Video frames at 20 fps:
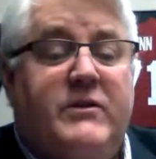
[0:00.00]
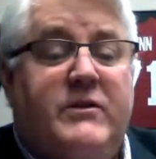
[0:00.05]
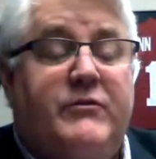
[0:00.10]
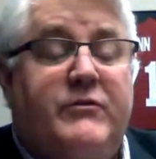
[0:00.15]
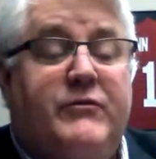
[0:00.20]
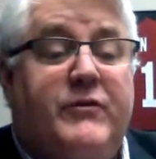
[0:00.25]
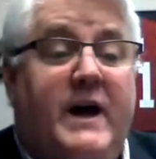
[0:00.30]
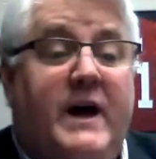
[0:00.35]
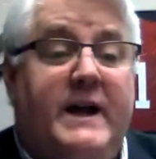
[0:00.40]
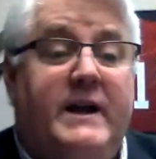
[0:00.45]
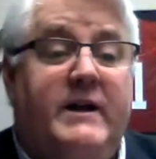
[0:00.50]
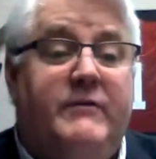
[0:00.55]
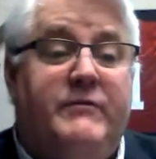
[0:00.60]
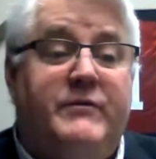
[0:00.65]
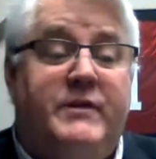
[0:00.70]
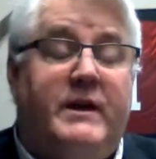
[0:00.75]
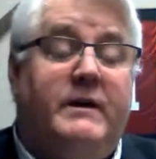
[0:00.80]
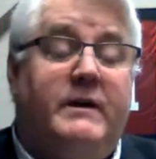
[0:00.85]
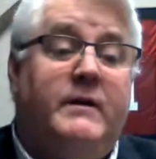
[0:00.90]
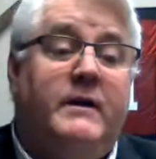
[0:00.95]
the fun of
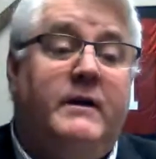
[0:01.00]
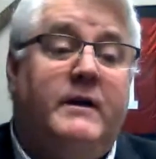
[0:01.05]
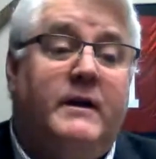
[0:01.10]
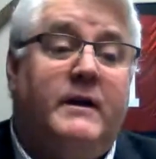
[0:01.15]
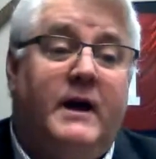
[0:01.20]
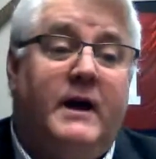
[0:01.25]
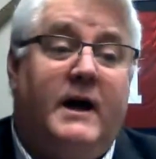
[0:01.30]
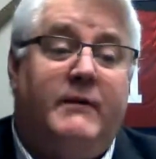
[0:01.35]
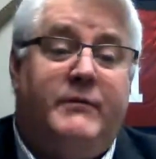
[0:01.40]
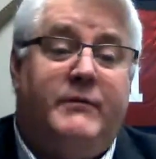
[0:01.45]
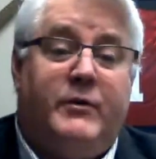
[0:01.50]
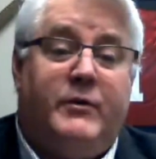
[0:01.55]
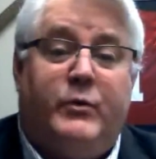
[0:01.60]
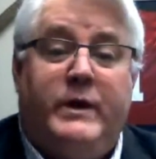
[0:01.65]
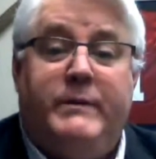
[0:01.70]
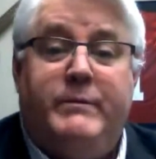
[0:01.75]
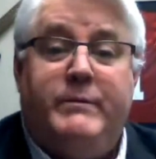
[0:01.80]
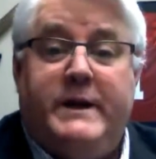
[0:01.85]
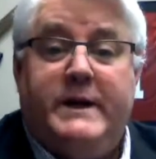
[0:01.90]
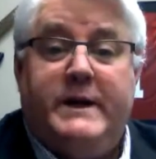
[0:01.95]
the
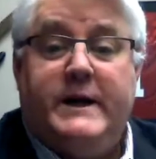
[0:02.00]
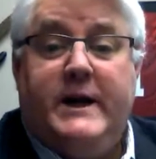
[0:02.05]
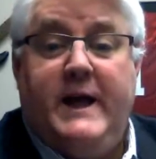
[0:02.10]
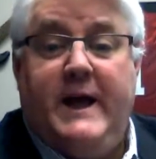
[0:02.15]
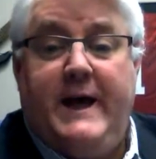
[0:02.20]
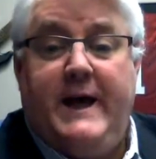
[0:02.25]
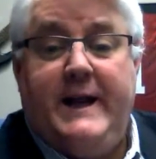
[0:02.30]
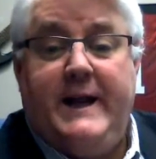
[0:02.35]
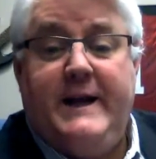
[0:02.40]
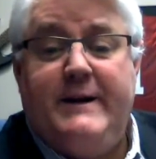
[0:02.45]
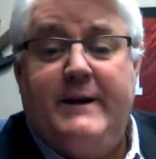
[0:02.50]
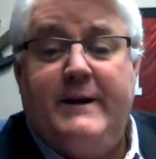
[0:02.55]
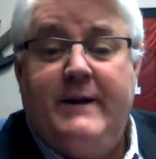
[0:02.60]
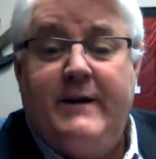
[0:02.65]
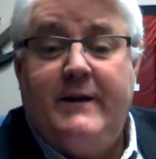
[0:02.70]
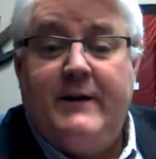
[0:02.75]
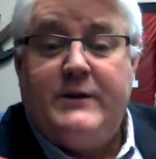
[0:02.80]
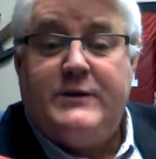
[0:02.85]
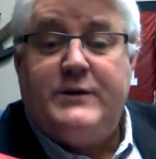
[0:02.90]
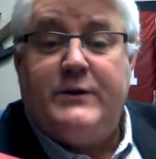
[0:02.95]
ribbon cutting.
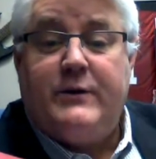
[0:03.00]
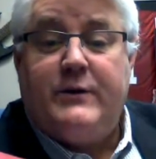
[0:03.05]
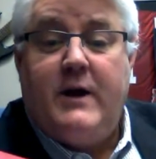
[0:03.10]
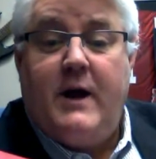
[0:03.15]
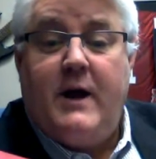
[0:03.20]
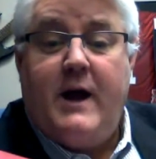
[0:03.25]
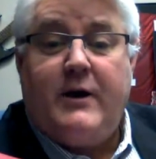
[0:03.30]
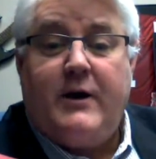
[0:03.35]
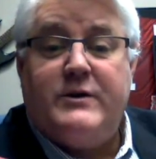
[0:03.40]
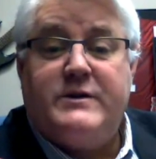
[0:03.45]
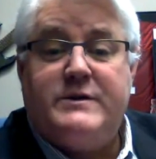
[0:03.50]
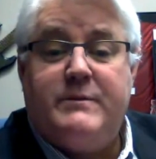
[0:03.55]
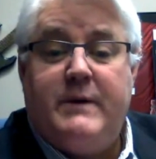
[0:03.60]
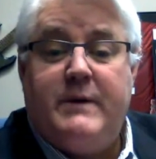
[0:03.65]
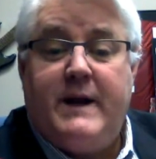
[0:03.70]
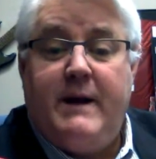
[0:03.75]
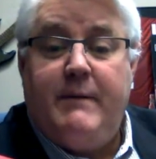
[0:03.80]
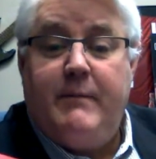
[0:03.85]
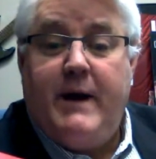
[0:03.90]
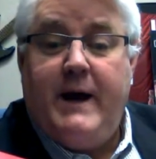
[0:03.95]
So,
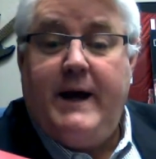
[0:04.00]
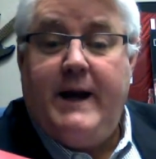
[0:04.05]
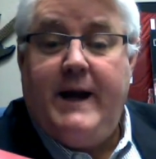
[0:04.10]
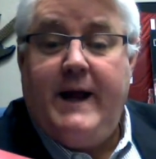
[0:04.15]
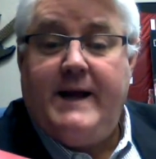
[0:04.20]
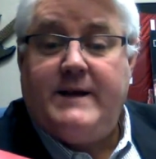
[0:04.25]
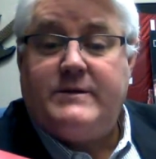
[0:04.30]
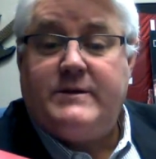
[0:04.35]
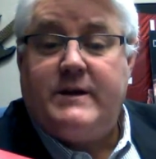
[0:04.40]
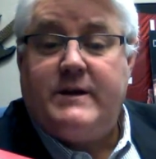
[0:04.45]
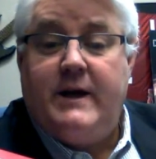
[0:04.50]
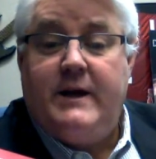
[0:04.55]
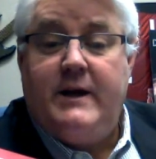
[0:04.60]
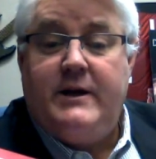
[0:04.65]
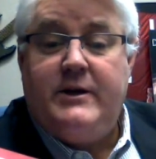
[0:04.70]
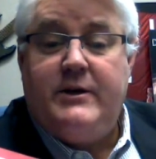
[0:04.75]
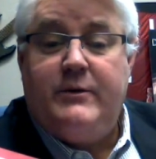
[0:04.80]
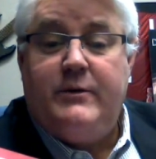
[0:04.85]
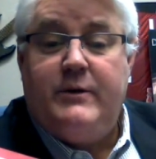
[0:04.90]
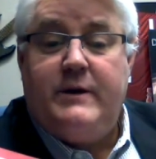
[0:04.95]
Congressman, I might ask
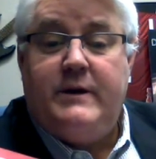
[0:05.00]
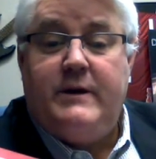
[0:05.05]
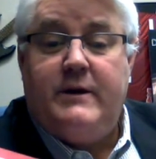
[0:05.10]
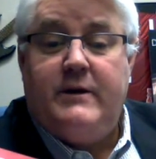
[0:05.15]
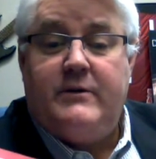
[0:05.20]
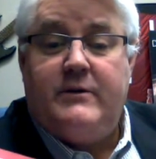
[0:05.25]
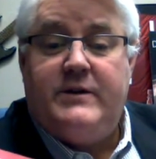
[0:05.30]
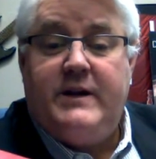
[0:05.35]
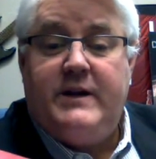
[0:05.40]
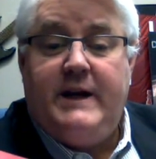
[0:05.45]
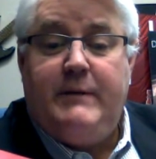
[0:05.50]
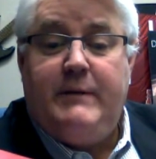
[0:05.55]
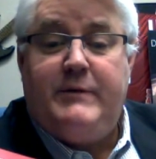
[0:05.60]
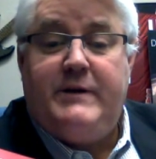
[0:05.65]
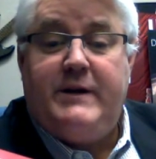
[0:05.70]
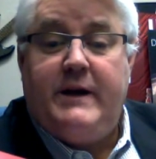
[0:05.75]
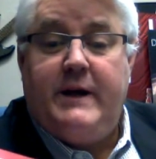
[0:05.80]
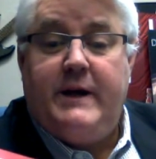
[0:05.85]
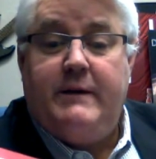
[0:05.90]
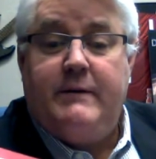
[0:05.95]
you and your team
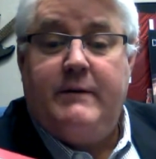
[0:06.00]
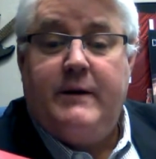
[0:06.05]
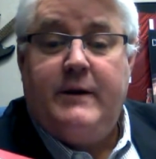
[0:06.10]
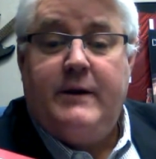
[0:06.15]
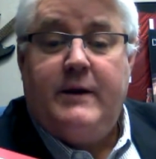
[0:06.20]
to